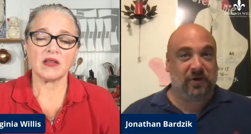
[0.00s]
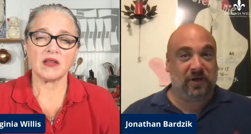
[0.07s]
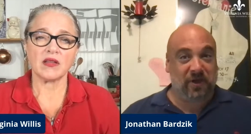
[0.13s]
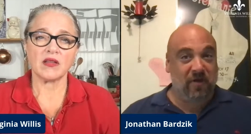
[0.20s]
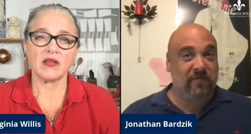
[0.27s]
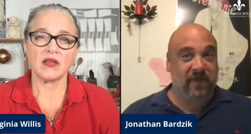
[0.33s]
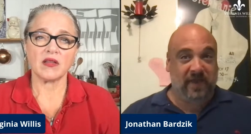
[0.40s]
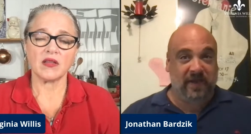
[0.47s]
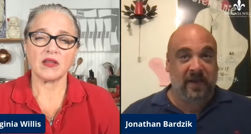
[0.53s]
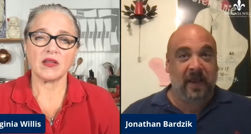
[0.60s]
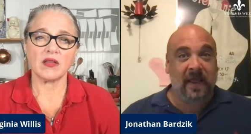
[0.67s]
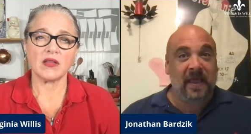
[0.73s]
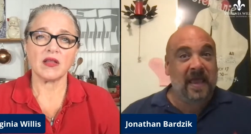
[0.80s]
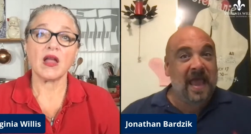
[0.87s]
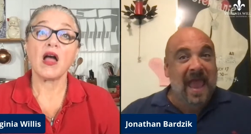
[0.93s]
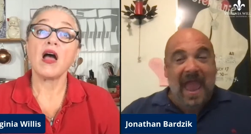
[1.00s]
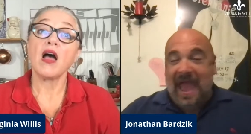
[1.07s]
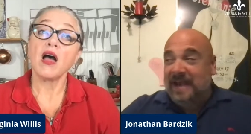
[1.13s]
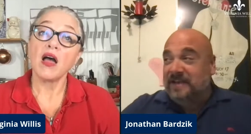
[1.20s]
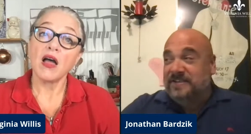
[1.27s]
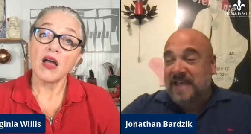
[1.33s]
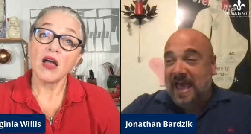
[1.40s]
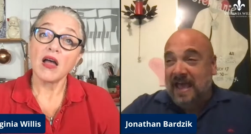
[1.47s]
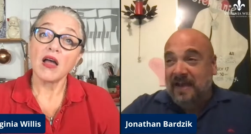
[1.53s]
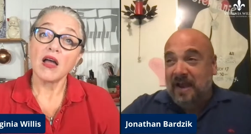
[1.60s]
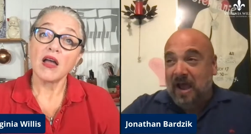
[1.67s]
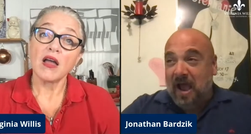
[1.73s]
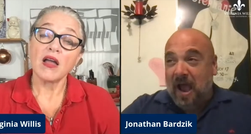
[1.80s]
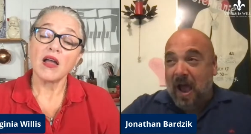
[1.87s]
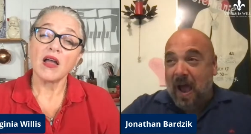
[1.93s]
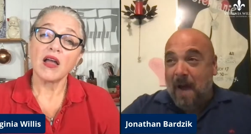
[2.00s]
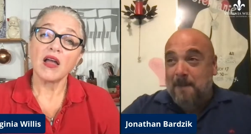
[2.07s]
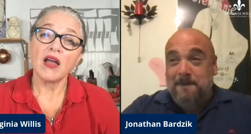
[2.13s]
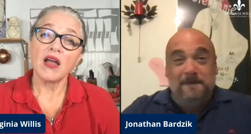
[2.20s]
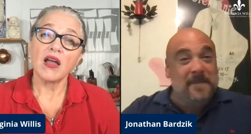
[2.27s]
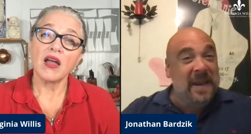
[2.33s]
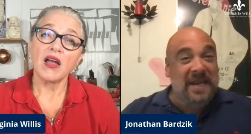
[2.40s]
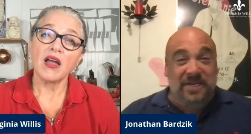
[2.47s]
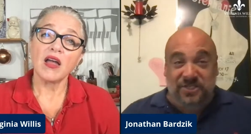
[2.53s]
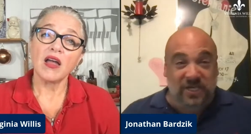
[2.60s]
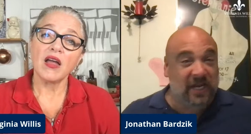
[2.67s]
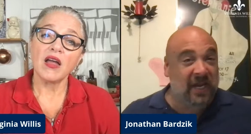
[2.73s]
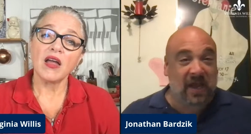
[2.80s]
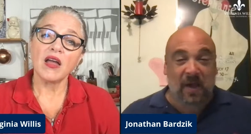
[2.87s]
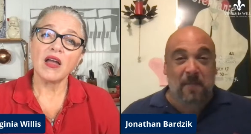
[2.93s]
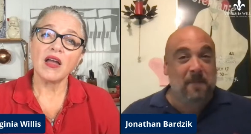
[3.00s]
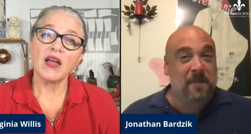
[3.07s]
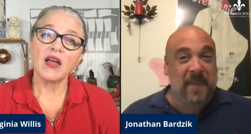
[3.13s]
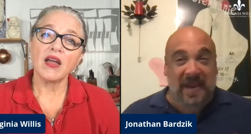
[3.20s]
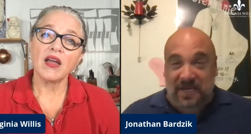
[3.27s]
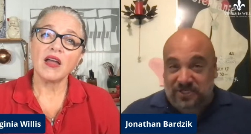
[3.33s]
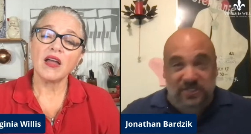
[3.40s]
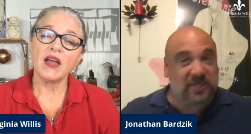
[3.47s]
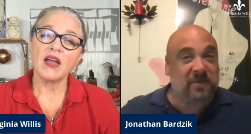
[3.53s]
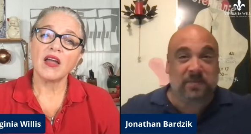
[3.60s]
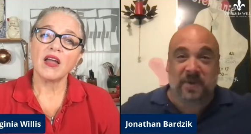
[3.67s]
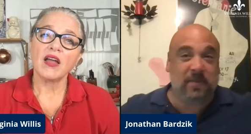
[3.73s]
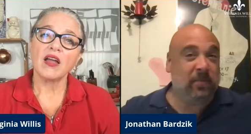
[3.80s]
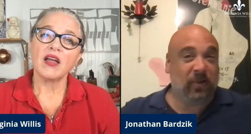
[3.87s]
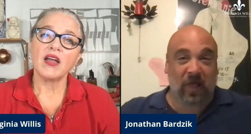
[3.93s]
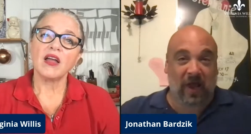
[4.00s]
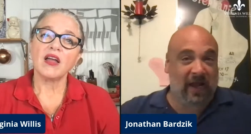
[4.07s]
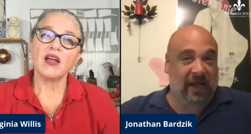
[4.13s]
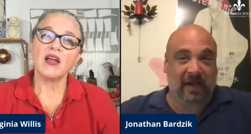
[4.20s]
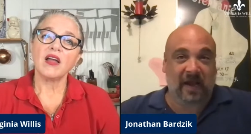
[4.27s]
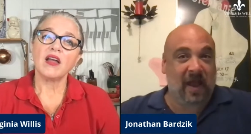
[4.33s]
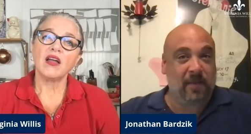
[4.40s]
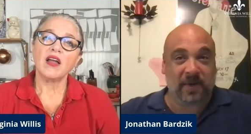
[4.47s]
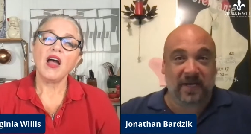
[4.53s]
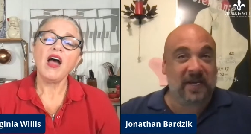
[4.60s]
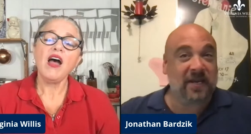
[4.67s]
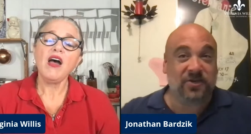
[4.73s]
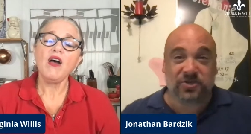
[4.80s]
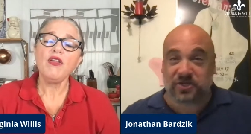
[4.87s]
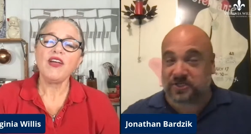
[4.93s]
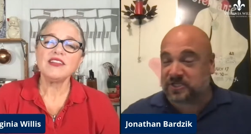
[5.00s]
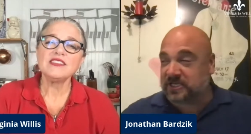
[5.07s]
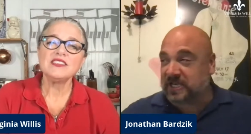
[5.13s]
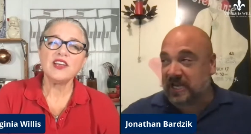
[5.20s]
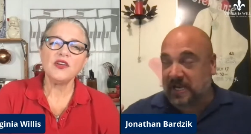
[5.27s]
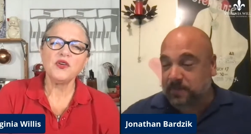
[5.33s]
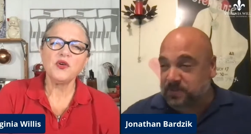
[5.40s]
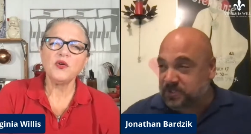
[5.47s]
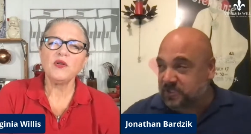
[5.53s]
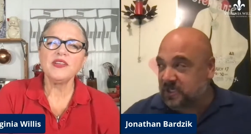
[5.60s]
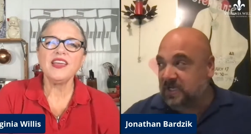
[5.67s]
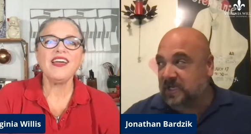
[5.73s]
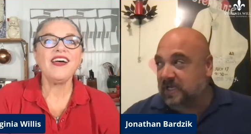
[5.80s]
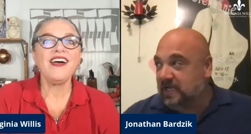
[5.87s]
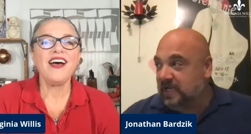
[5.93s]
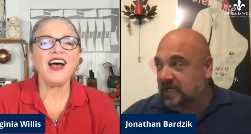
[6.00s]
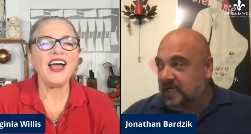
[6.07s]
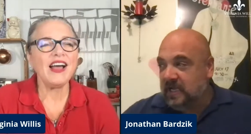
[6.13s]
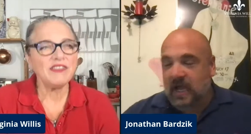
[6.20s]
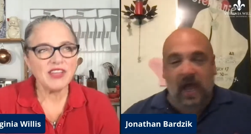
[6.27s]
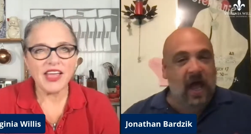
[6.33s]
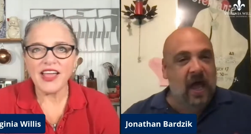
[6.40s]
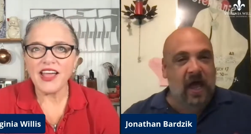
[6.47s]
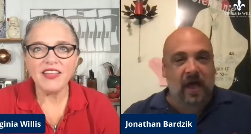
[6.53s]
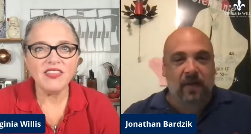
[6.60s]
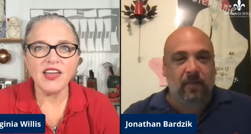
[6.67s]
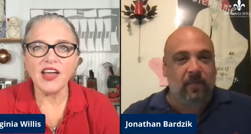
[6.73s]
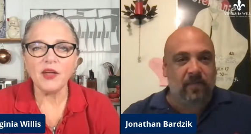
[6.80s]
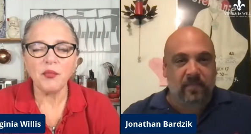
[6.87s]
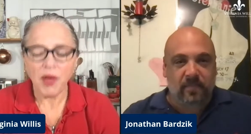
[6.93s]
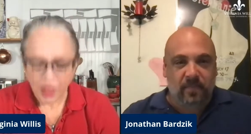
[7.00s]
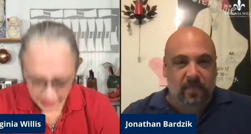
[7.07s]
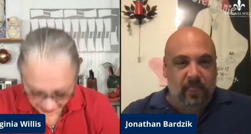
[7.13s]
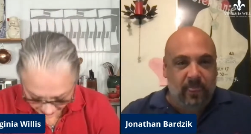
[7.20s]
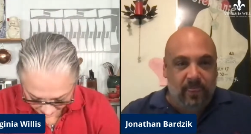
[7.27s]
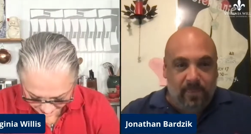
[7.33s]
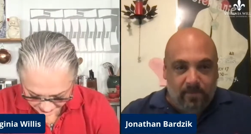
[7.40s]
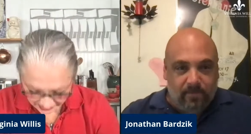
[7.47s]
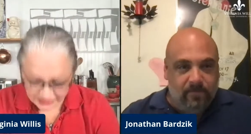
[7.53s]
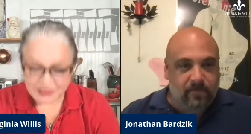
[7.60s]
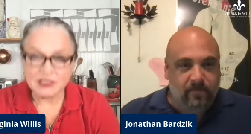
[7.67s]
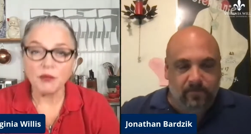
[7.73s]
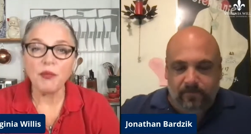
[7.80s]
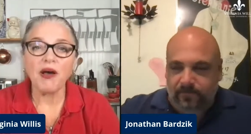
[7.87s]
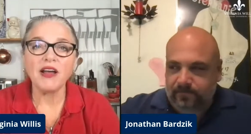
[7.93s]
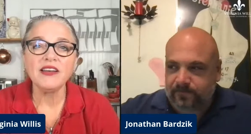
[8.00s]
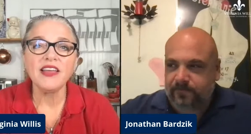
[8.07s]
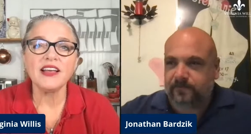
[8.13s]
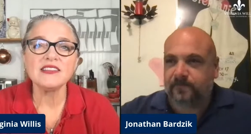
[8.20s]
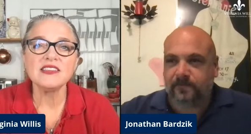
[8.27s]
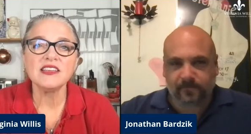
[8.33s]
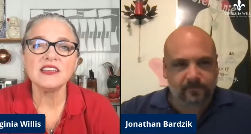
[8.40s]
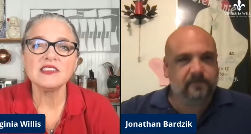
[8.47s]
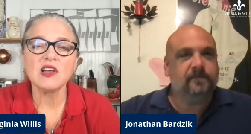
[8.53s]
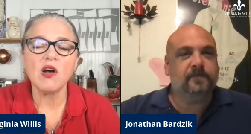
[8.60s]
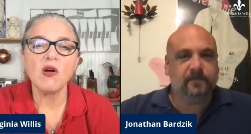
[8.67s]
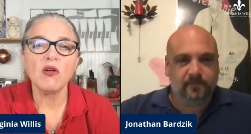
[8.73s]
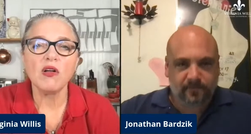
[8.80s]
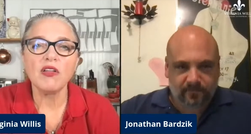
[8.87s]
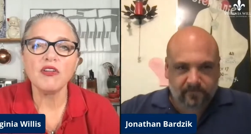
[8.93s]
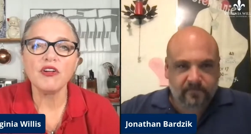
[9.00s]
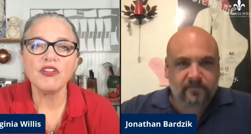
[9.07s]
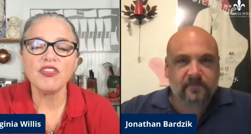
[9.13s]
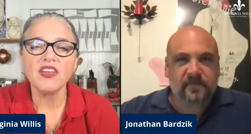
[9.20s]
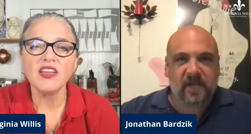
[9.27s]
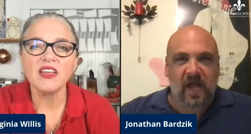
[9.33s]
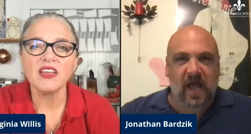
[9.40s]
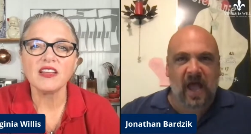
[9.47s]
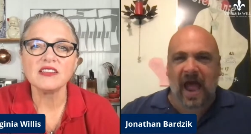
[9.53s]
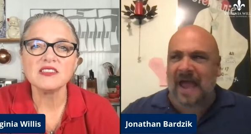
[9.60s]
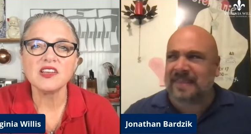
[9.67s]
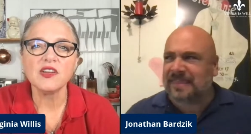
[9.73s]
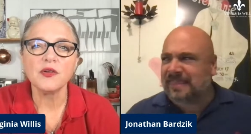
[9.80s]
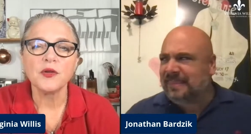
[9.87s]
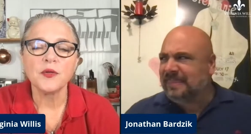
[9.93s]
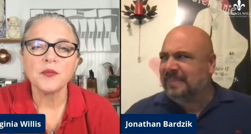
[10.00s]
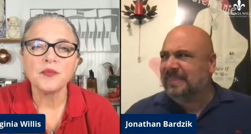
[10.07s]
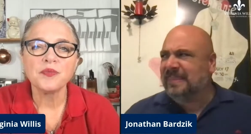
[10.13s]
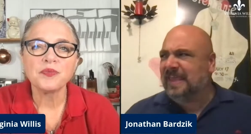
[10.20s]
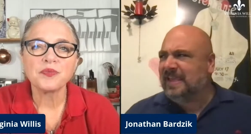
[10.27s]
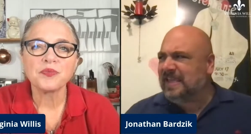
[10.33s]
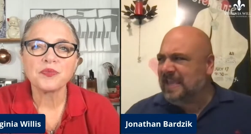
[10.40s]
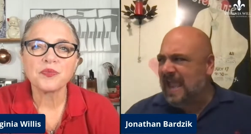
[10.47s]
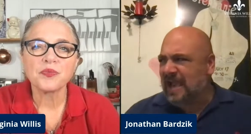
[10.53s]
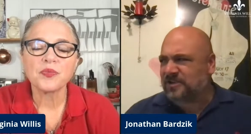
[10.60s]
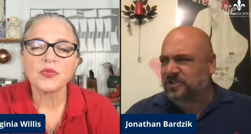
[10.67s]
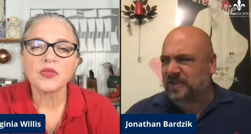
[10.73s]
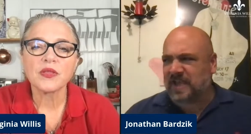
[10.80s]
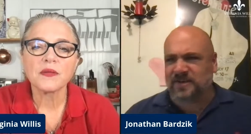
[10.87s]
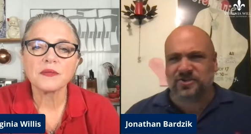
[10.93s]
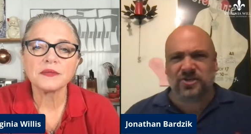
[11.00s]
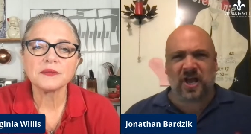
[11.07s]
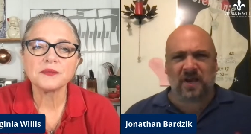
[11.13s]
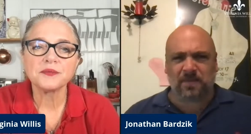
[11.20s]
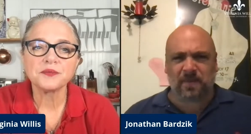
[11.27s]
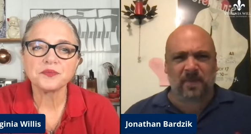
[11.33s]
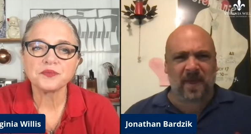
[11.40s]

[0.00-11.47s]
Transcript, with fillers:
Speaker 1: during COVID, and has had amazing, amazing people on it. I mean, oh, that's so
Speaker 2: cool. Yeah, I have to add um, that podcasting is podcasting is a whole other thing. Uh, I
Speaker 1: think he actually had Jacques